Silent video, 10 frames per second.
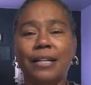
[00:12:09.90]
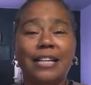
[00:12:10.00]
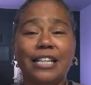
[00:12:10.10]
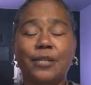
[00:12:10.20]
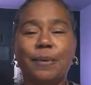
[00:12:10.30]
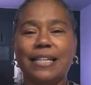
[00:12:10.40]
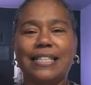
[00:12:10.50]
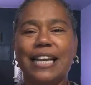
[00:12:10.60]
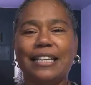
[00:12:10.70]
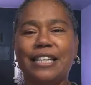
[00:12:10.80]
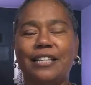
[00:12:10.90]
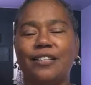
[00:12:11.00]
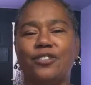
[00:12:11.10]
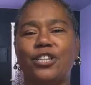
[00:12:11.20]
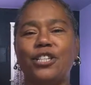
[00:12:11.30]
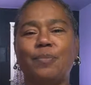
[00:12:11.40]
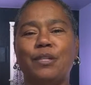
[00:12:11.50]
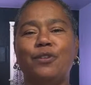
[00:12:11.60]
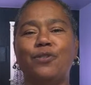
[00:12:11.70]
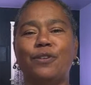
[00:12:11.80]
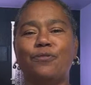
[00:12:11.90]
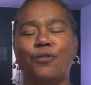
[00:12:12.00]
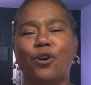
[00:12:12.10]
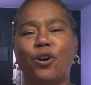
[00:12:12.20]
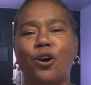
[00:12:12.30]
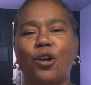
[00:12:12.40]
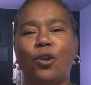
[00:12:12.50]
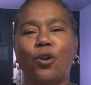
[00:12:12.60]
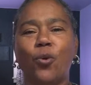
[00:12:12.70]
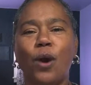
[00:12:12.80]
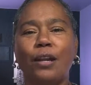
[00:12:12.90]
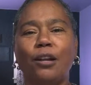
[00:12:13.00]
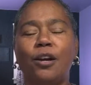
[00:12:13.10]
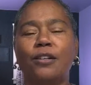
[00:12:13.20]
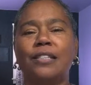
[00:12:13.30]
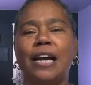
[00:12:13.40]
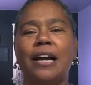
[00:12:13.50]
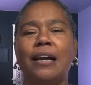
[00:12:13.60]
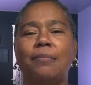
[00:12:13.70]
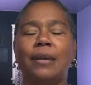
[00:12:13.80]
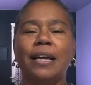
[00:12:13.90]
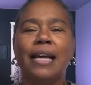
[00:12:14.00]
it's been a technique that she's been using for quite a long time.